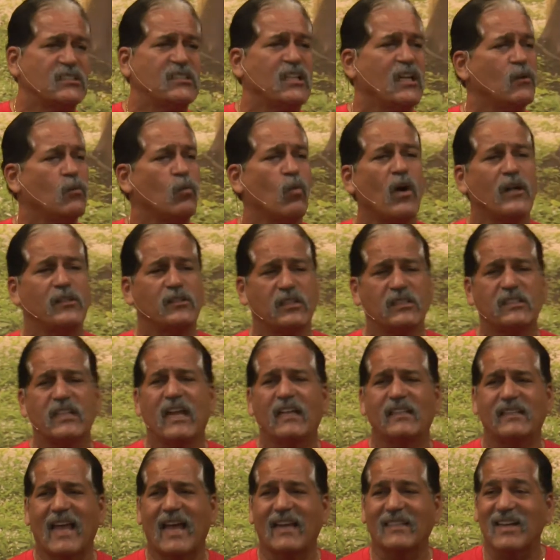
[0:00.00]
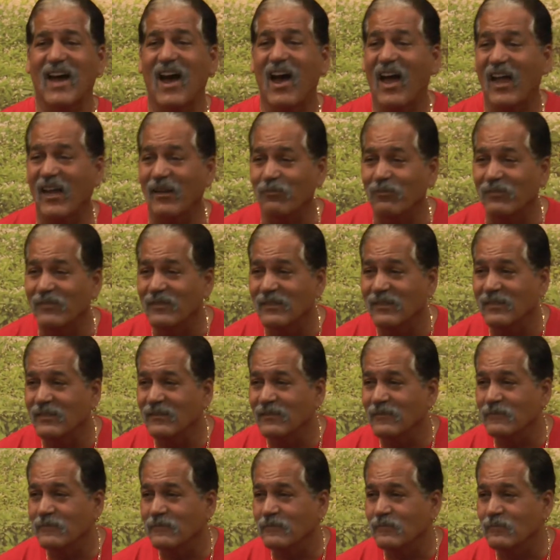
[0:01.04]
didn't want to take that time.
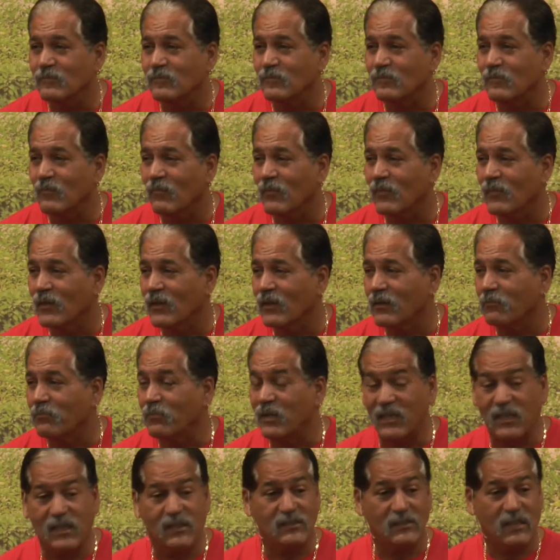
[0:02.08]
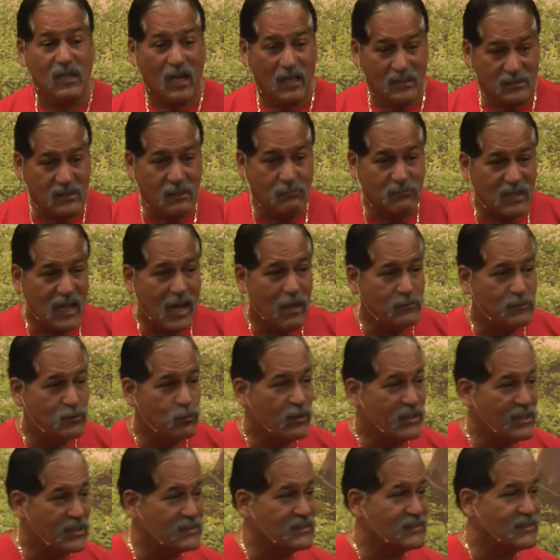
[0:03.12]
Because sometimes we
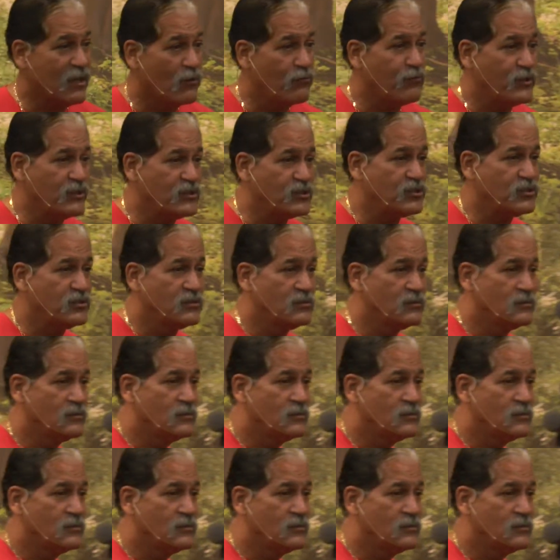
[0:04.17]
get selfish.